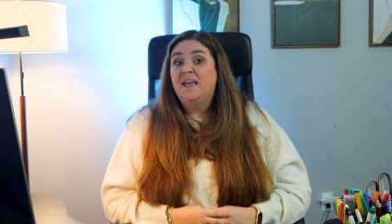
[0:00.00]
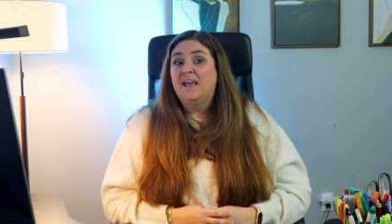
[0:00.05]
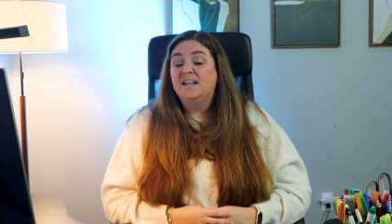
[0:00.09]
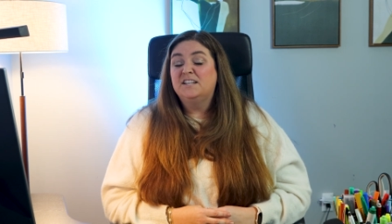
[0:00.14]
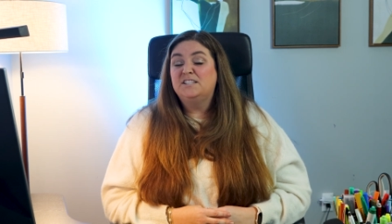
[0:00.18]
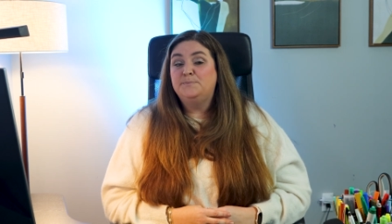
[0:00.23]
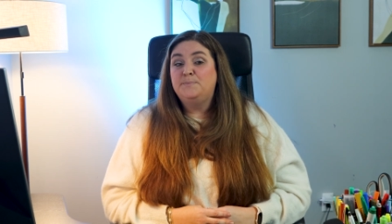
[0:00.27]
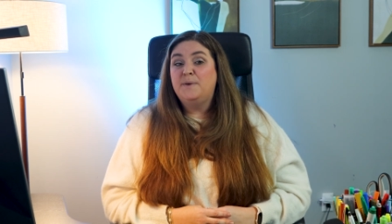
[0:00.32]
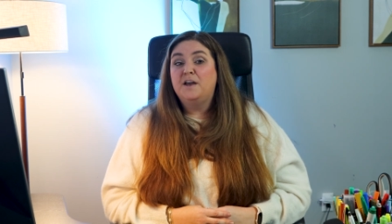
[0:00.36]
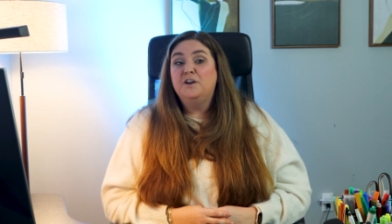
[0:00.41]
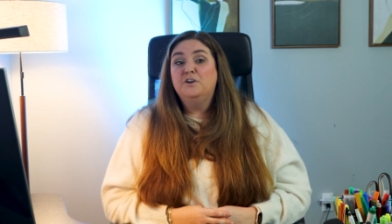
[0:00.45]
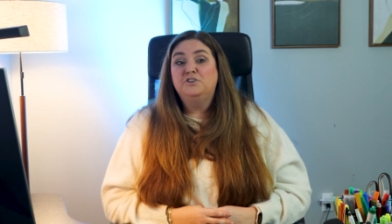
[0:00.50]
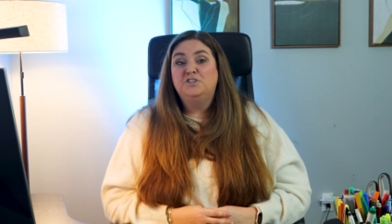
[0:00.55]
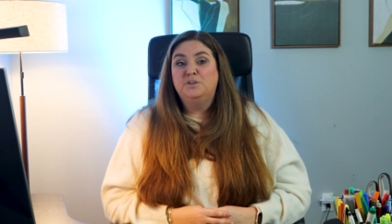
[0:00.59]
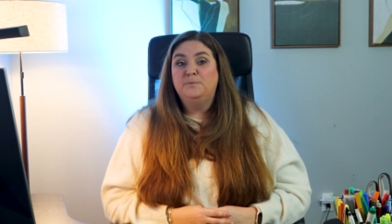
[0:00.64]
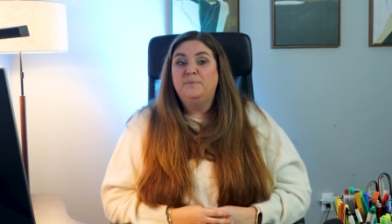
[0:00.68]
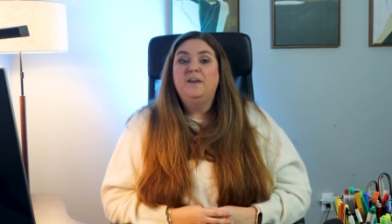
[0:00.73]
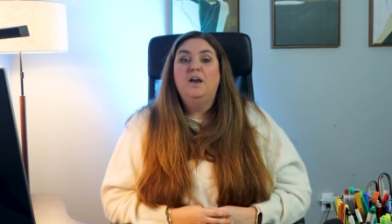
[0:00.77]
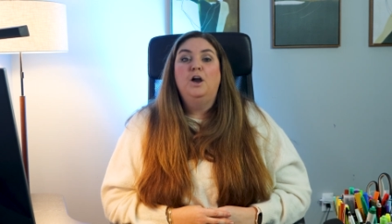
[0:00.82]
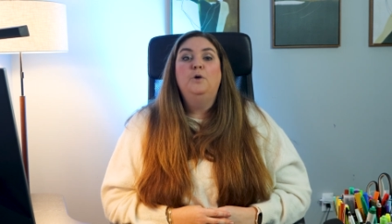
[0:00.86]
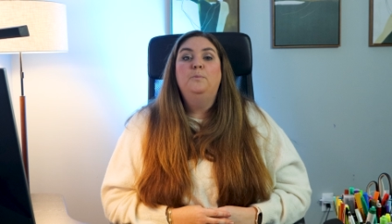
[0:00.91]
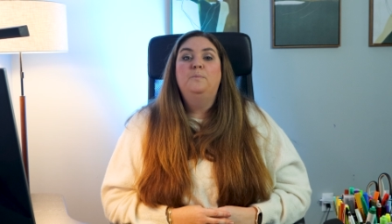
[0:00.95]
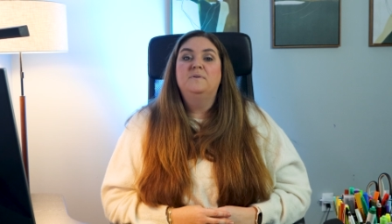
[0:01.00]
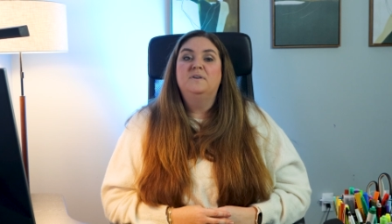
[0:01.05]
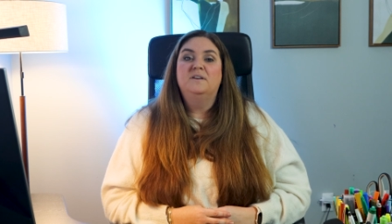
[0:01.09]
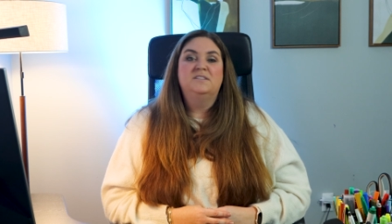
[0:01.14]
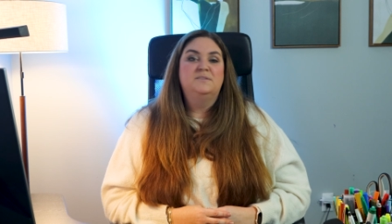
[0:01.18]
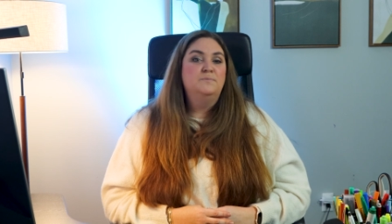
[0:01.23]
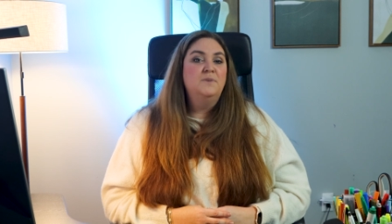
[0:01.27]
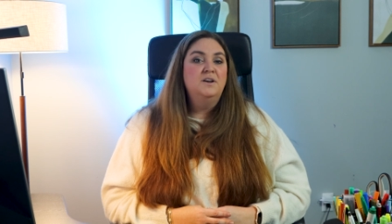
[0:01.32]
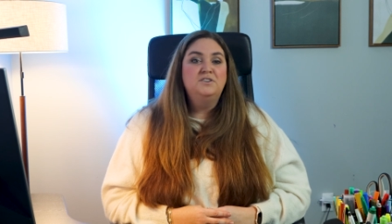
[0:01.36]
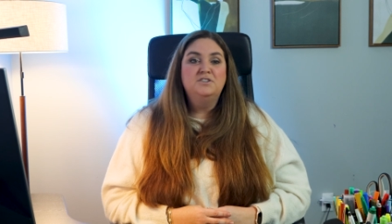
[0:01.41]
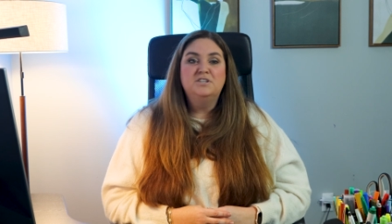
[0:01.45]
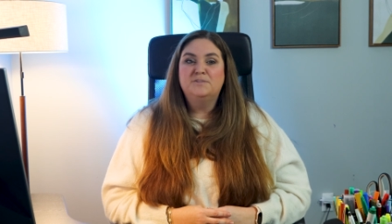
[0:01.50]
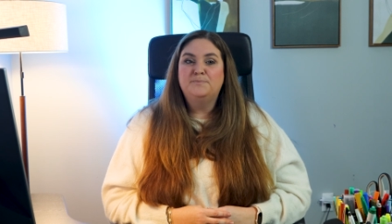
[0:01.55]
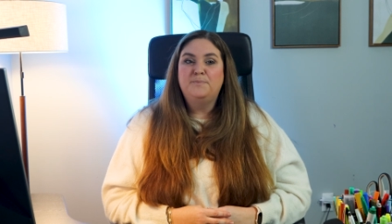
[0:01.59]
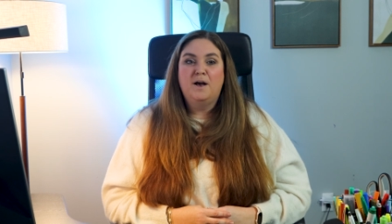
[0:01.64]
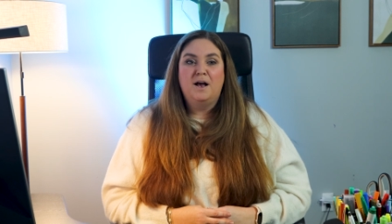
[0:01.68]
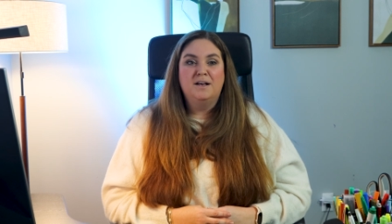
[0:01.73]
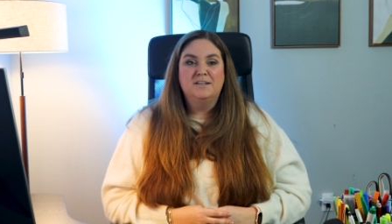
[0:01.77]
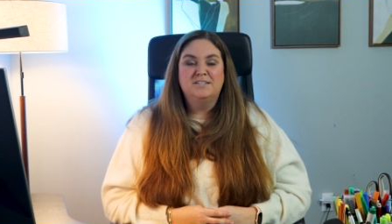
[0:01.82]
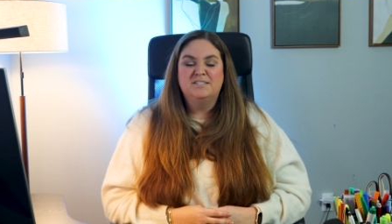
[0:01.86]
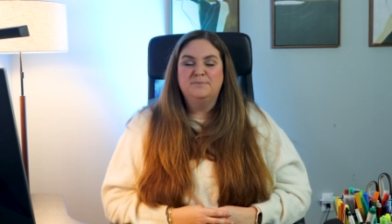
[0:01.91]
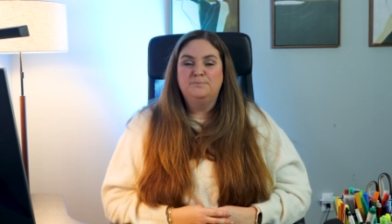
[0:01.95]
it's better to be open as much as
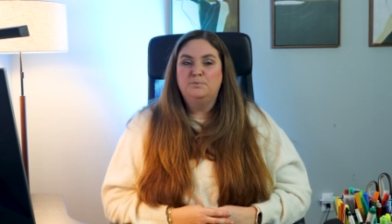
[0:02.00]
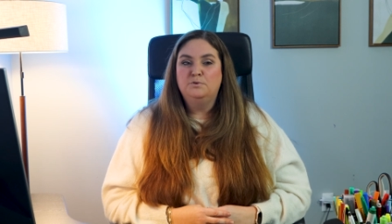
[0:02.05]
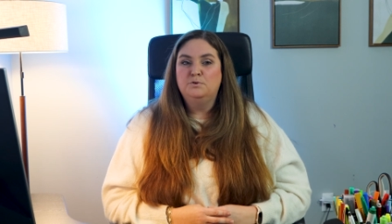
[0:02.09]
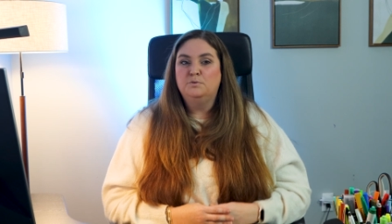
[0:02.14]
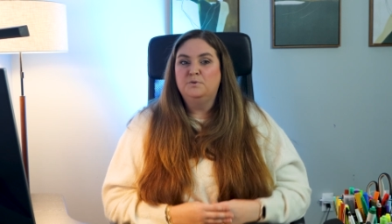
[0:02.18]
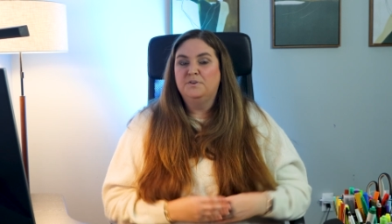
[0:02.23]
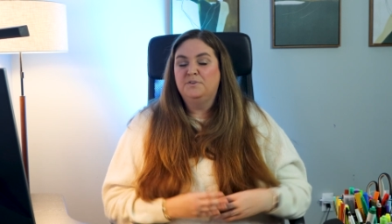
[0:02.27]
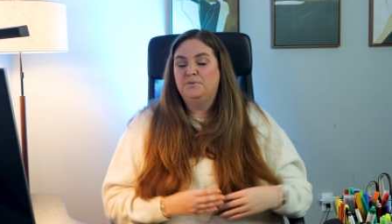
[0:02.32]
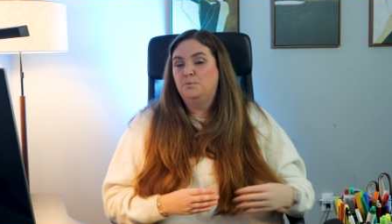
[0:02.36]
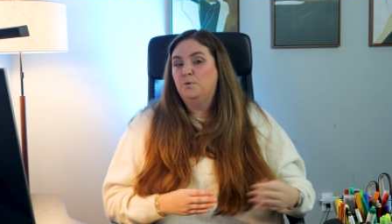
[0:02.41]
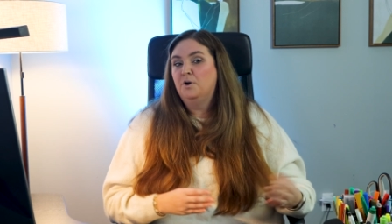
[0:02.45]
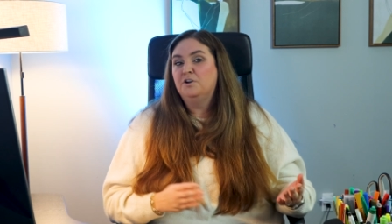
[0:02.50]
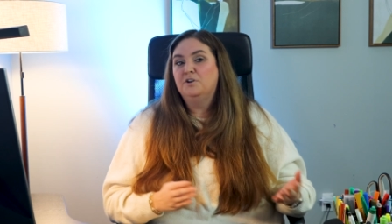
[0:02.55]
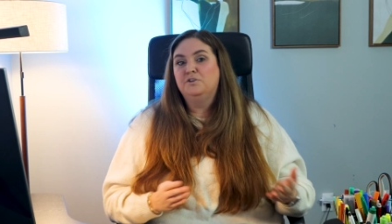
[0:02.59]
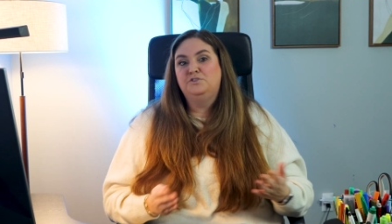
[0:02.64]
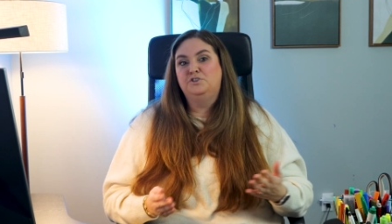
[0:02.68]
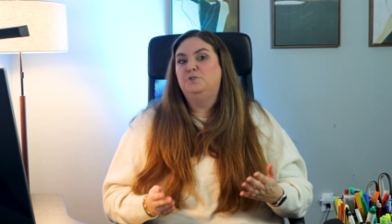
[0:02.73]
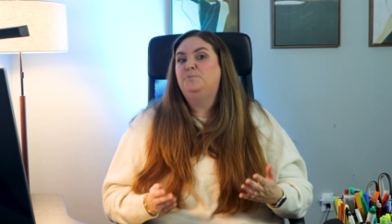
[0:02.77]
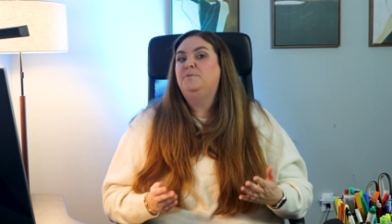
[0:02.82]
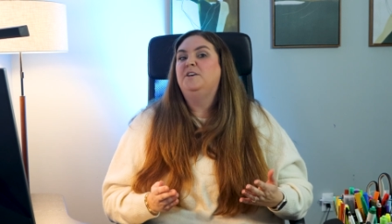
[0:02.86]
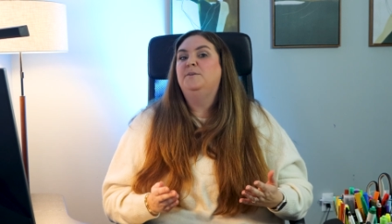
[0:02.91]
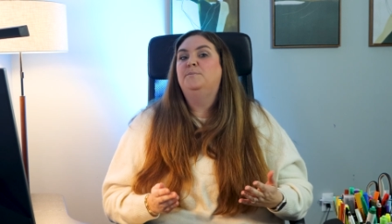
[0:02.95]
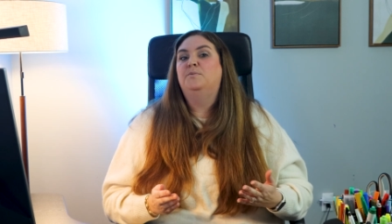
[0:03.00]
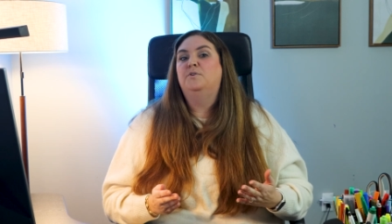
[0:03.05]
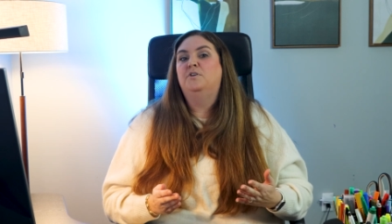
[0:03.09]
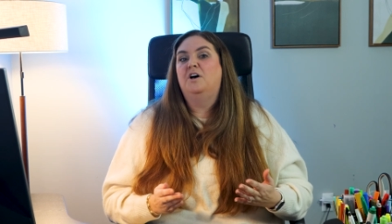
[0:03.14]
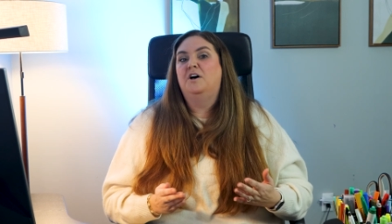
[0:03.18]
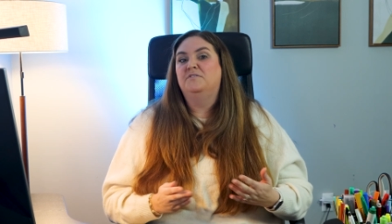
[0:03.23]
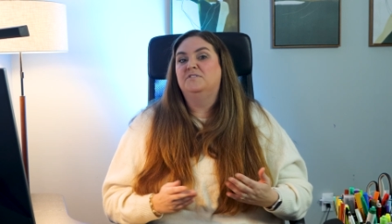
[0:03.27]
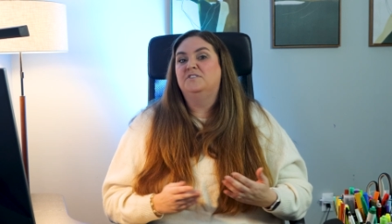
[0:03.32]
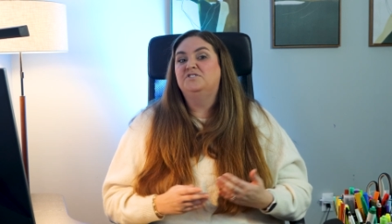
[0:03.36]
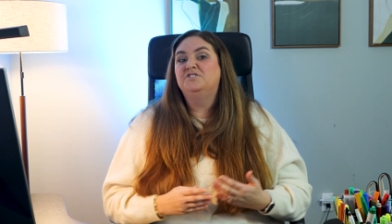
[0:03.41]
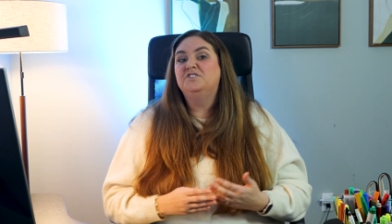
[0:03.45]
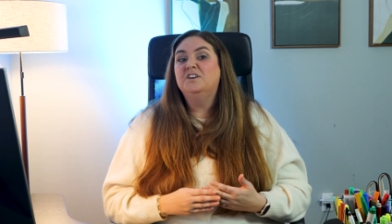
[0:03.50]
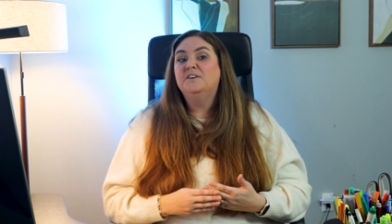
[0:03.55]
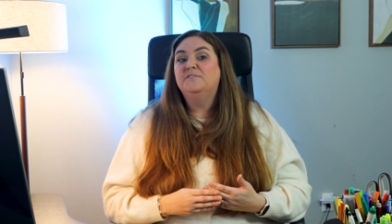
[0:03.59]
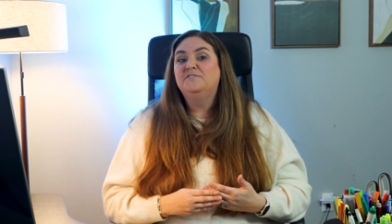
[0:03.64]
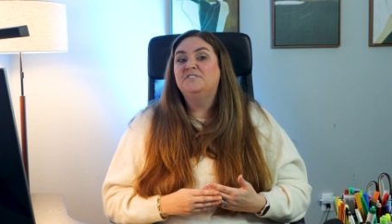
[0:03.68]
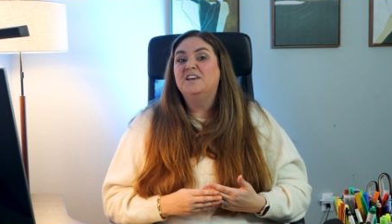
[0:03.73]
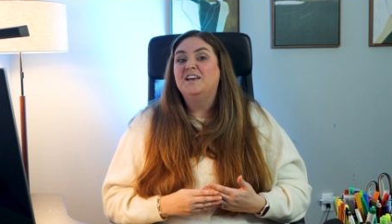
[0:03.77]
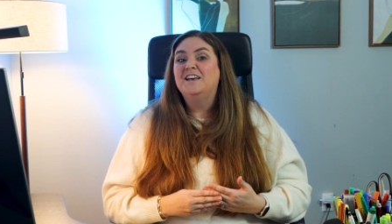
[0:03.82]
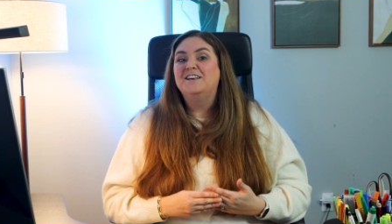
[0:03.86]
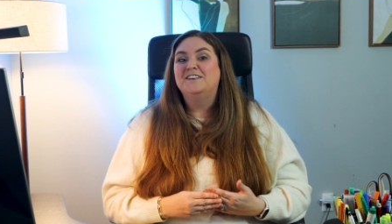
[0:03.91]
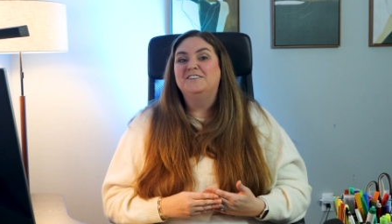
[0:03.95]
possible with 1 or 2 people on the
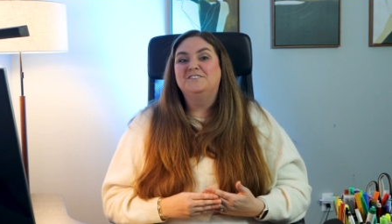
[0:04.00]
shift